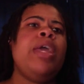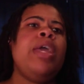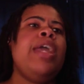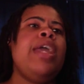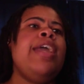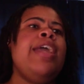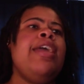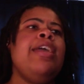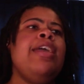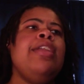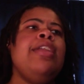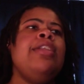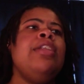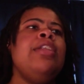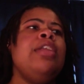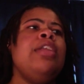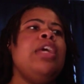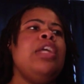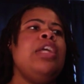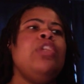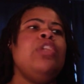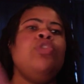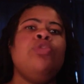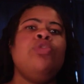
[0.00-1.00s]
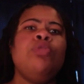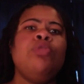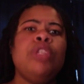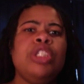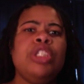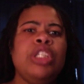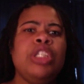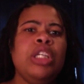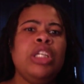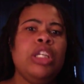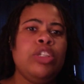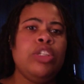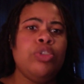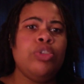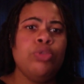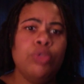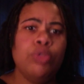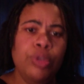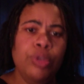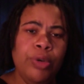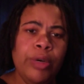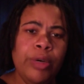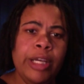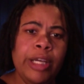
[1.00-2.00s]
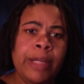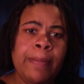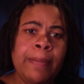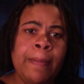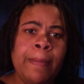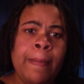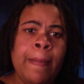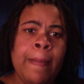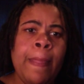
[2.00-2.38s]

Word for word: and and do the shit that you are doing